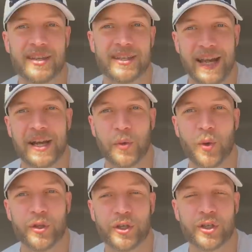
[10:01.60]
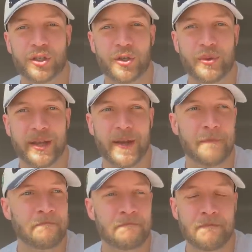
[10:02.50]
kind of what they're going to do
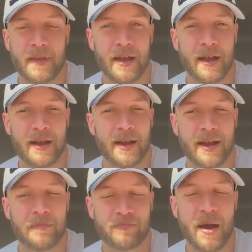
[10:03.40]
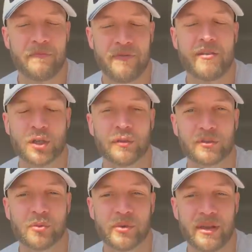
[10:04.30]
here, I'm very
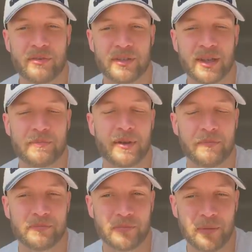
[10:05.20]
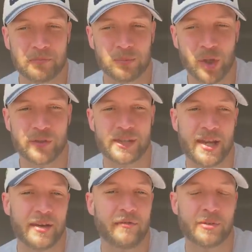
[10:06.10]
comfortable with everything. I'm
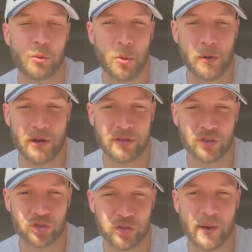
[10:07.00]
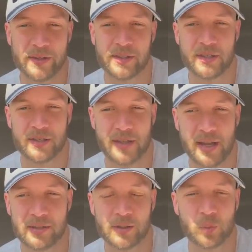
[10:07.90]
content. Obviously, we won't know the true answers to
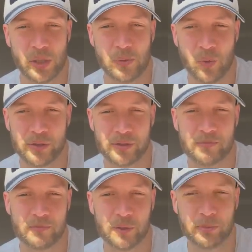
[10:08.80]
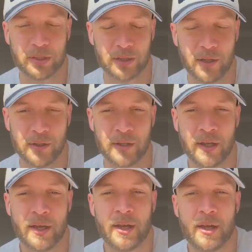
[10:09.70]
that until week one's come and gone.
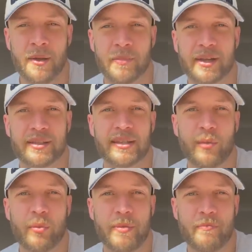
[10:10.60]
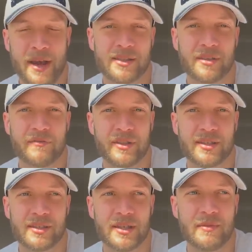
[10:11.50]
But I think that would be better for
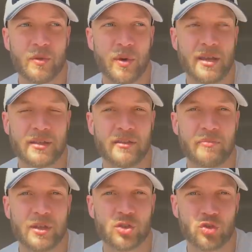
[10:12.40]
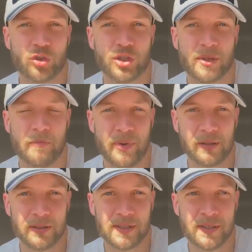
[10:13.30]
this team, the way that they've been structured and
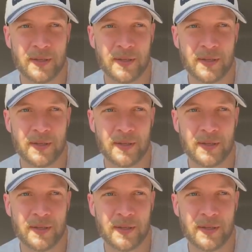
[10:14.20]
built.